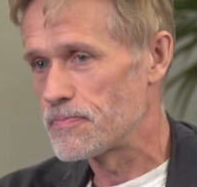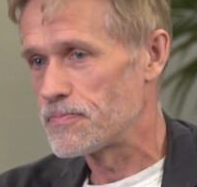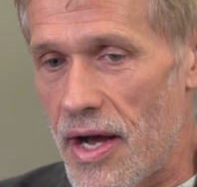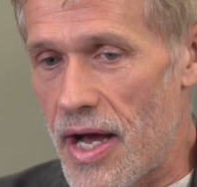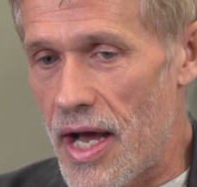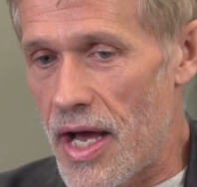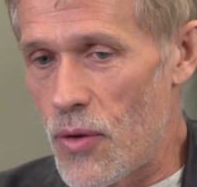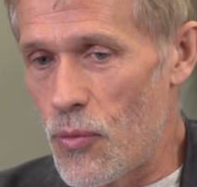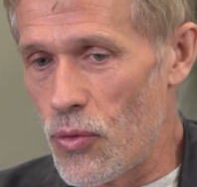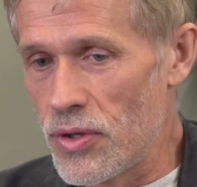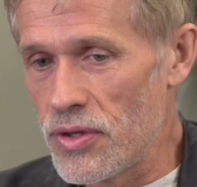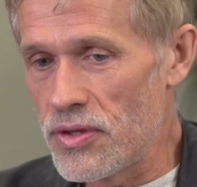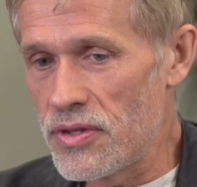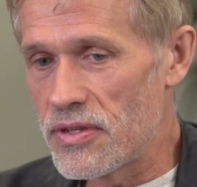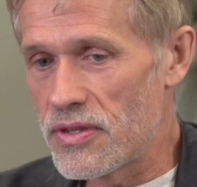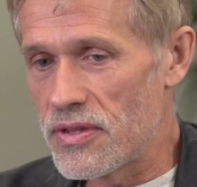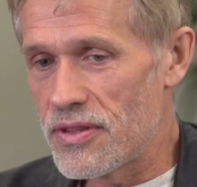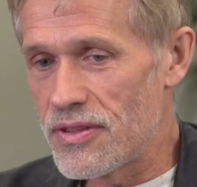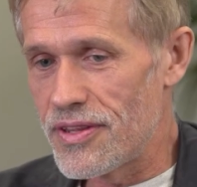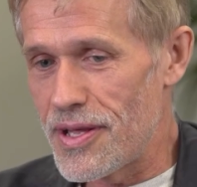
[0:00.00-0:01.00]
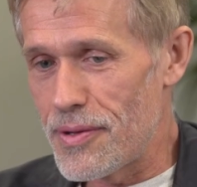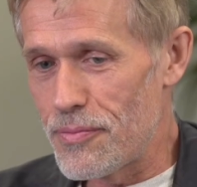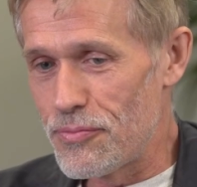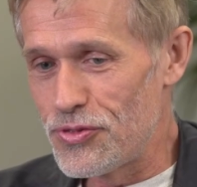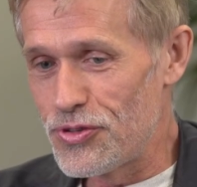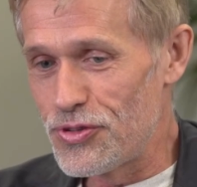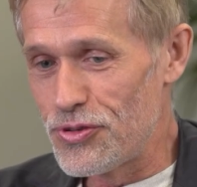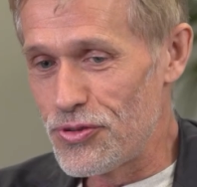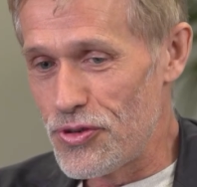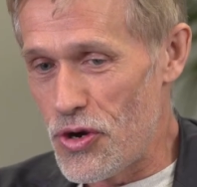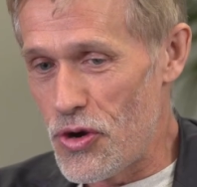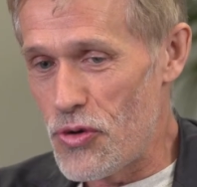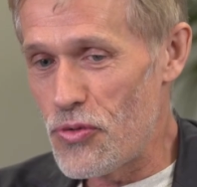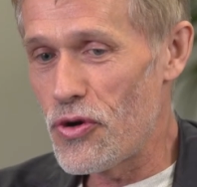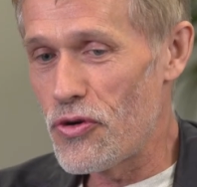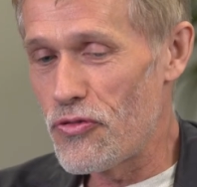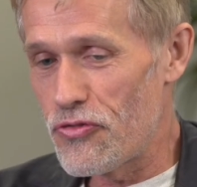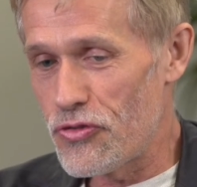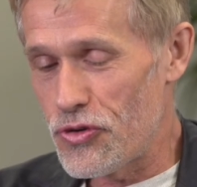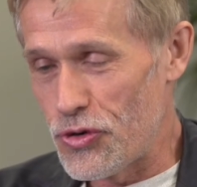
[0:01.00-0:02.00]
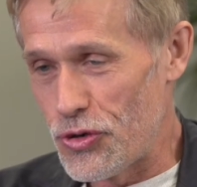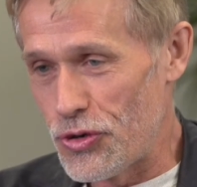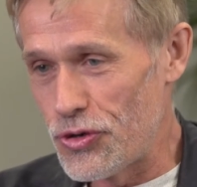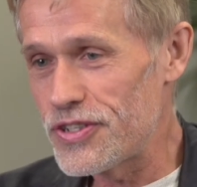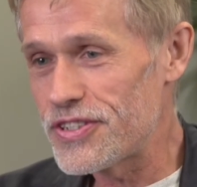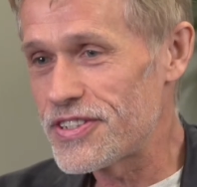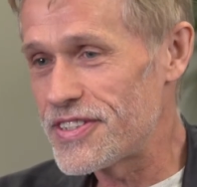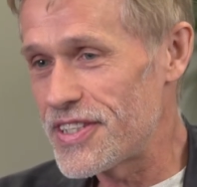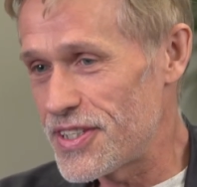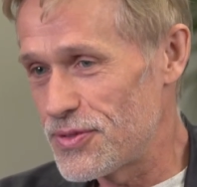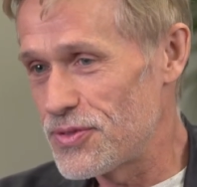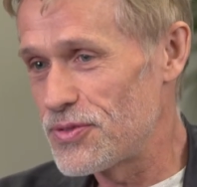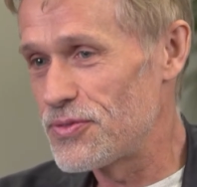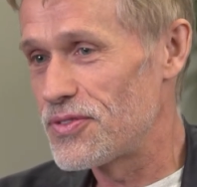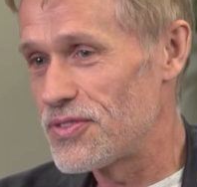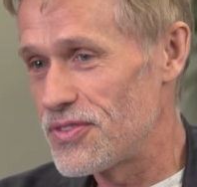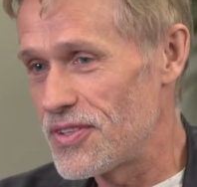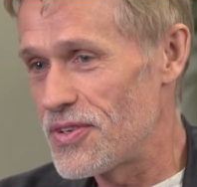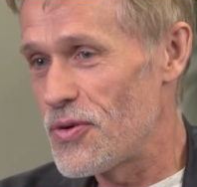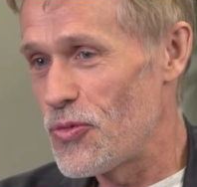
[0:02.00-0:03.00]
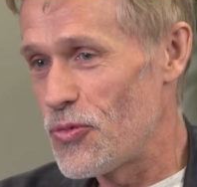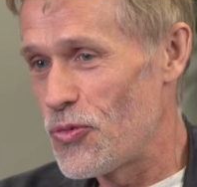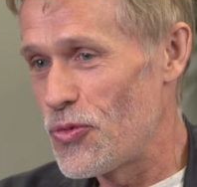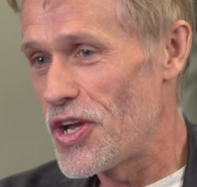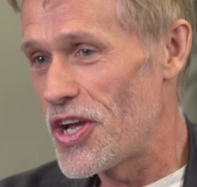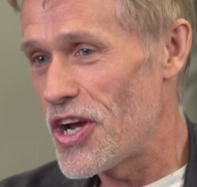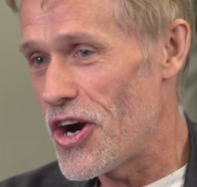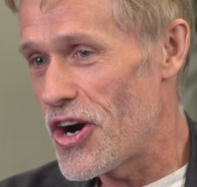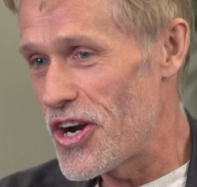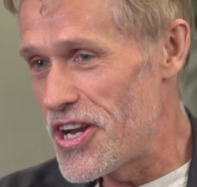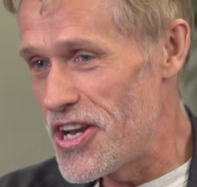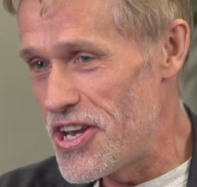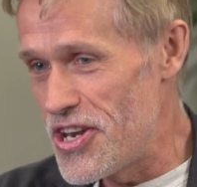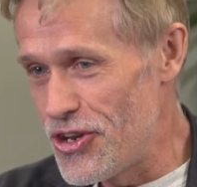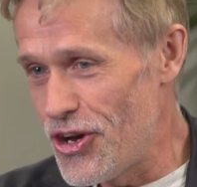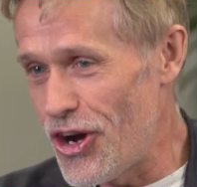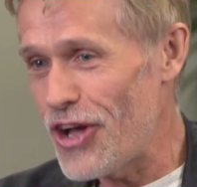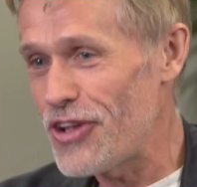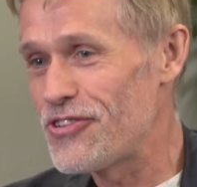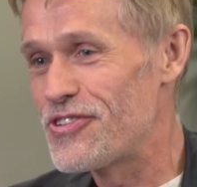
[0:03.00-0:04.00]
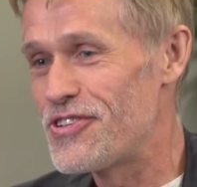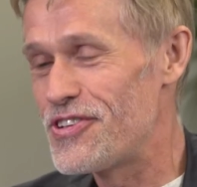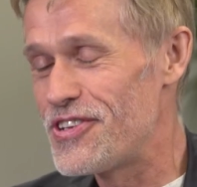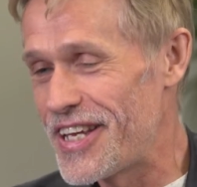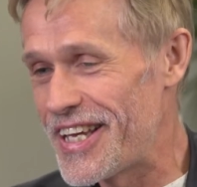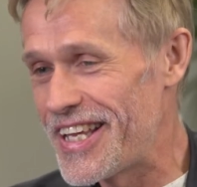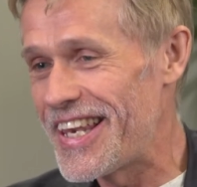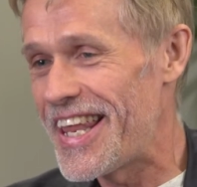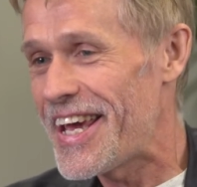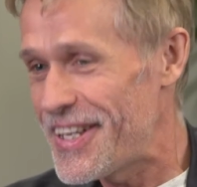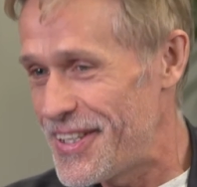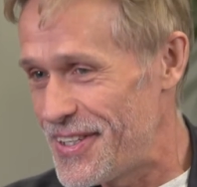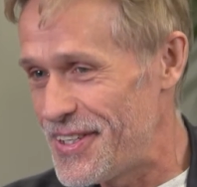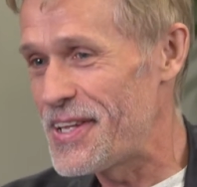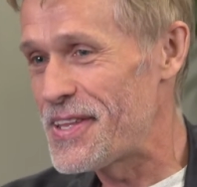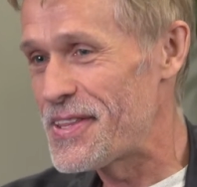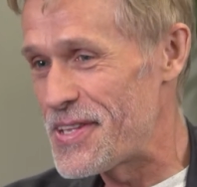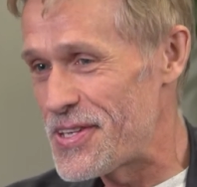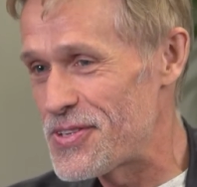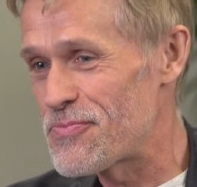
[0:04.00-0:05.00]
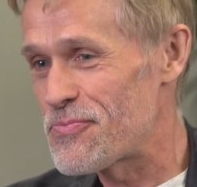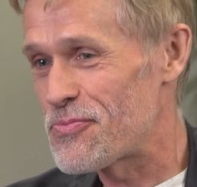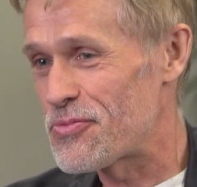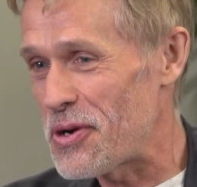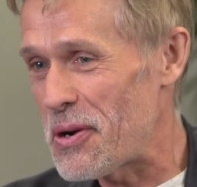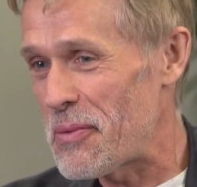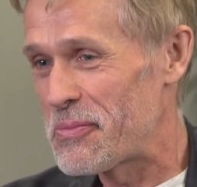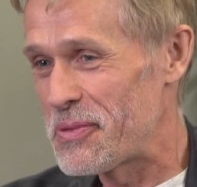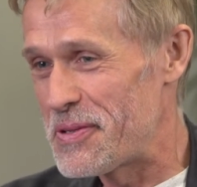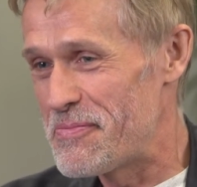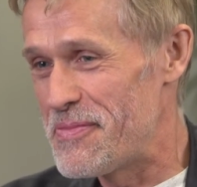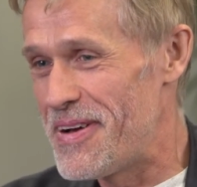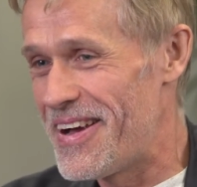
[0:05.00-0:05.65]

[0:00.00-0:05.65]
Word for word: I want them to know, of course, that we are not neglecting this problem.